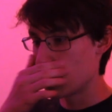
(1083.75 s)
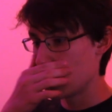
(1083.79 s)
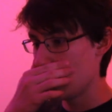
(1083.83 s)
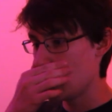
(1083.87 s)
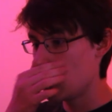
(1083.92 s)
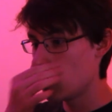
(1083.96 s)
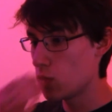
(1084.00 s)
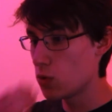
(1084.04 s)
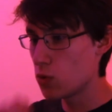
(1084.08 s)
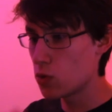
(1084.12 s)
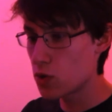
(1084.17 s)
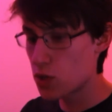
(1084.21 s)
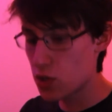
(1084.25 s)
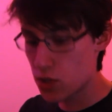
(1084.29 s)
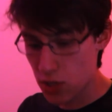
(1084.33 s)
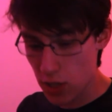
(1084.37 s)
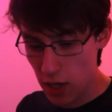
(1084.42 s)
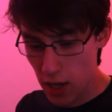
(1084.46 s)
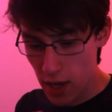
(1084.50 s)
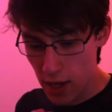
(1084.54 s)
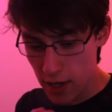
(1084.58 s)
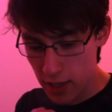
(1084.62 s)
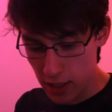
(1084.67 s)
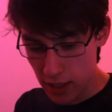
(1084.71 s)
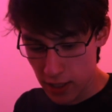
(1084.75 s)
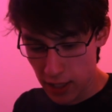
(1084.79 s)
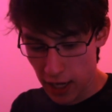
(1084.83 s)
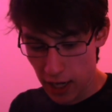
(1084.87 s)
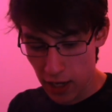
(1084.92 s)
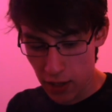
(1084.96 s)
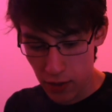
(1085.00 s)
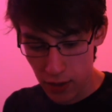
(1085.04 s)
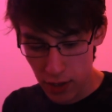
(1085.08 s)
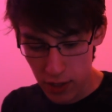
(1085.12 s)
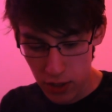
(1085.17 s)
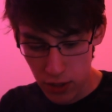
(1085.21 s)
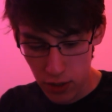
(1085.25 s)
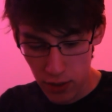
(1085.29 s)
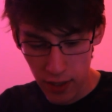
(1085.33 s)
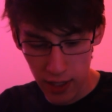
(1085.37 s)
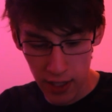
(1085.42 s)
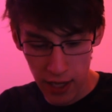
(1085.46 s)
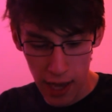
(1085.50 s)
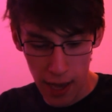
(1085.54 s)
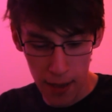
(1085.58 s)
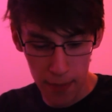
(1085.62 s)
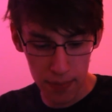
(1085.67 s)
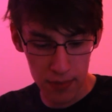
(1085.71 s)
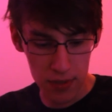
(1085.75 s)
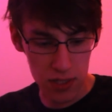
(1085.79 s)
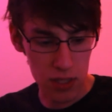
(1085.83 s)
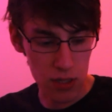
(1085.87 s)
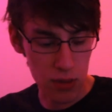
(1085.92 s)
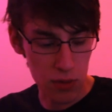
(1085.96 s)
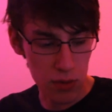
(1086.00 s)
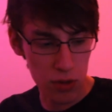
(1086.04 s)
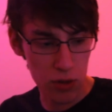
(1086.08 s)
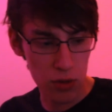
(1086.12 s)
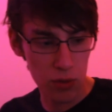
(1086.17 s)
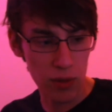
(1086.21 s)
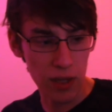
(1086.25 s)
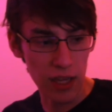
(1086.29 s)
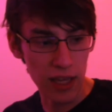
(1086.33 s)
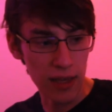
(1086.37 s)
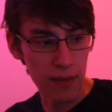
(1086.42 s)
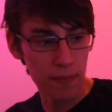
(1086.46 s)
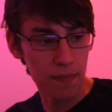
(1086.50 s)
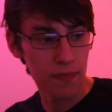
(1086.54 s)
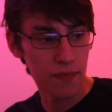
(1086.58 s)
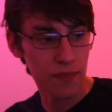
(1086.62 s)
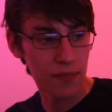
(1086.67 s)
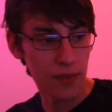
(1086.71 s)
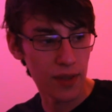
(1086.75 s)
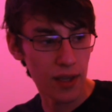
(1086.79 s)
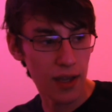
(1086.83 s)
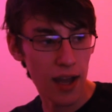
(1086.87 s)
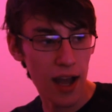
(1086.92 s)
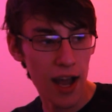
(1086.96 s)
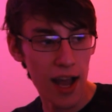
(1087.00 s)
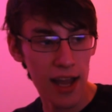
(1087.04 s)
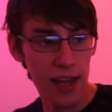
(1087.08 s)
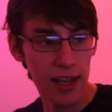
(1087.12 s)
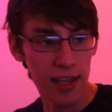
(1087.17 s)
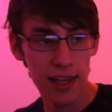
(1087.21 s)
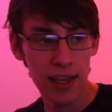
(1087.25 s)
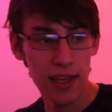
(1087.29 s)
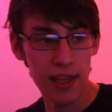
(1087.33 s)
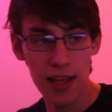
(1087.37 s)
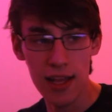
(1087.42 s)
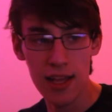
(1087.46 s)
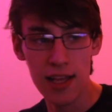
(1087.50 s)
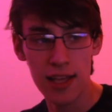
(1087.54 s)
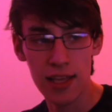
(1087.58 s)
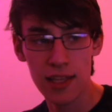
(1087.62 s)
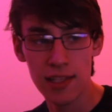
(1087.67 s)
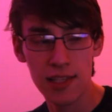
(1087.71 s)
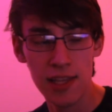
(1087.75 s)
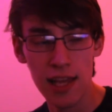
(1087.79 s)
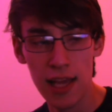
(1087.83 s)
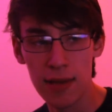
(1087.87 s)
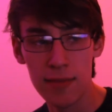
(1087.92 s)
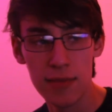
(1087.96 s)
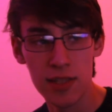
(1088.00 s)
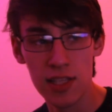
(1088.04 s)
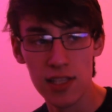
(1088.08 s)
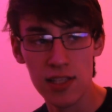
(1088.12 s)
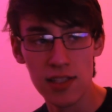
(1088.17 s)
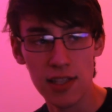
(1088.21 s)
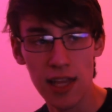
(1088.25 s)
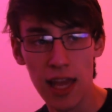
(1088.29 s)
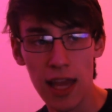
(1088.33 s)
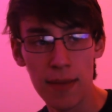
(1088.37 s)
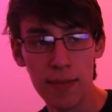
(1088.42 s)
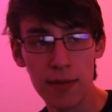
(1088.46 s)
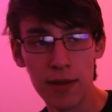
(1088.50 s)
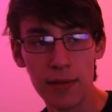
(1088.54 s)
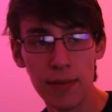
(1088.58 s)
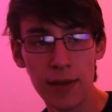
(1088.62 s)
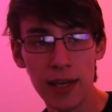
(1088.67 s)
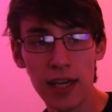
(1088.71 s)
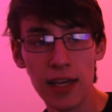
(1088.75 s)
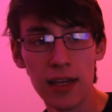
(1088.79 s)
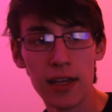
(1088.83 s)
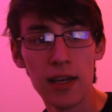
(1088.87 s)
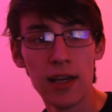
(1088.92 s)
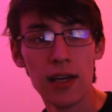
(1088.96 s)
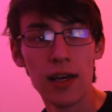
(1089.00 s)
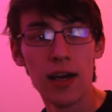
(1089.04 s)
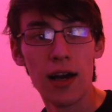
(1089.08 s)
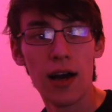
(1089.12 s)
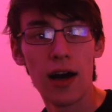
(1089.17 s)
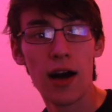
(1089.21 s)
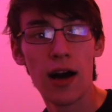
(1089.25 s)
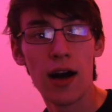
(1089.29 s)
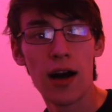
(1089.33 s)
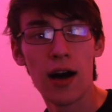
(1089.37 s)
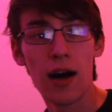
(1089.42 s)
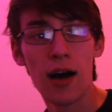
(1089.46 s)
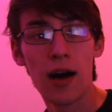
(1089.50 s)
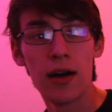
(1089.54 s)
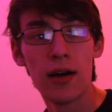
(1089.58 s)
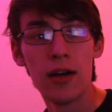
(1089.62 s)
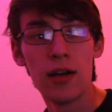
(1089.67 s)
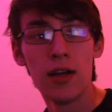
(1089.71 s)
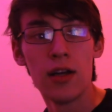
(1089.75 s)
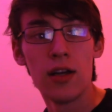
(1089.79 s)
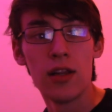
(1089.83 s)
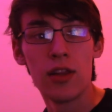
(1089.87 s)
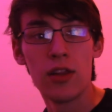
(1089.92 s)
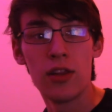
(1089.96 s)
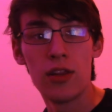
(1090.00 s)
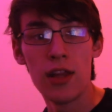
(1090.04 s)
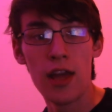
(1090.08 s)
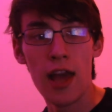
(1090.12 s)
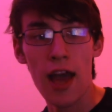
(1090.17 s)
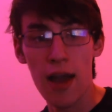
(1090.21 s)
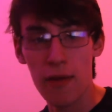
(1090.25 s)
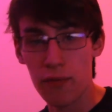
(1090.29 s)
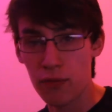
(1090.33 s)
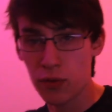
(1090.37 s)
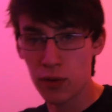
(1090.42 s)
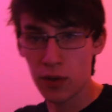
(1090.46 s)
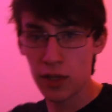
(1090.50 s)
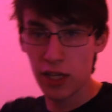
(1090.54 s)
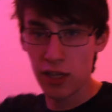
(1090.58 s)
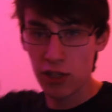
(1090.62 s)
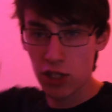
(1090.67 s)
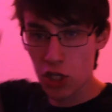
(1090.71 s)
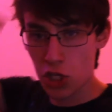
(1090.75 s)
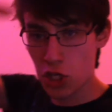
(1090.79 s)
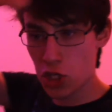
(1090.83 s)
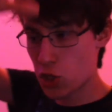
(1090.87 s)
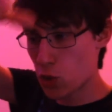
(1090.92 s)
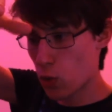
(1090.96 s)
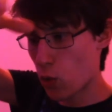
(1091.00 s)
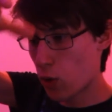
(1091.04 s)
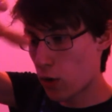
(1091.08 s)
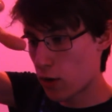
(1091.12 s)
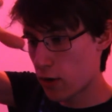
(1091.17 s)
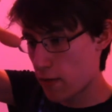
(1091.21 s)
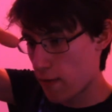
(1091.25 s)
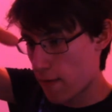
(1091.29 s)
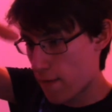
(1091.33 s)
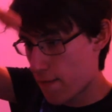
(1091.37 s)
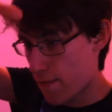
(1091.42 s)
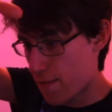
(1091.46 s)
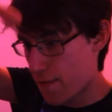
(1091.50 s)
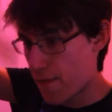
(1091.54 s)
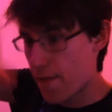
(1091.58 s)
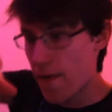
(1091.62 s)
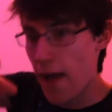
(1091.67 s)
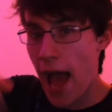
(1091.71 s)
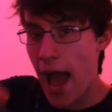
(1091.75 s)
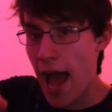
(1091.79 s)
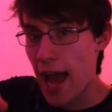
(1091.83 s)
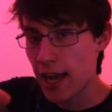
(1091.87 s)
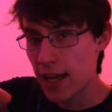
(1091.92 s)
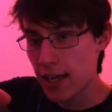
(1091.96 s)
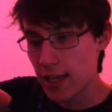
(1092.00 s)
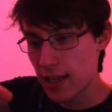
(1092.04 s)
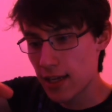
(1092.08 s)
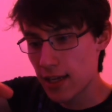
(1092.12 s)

used on a character in Episode 3. His name is escaping me. Every short, fat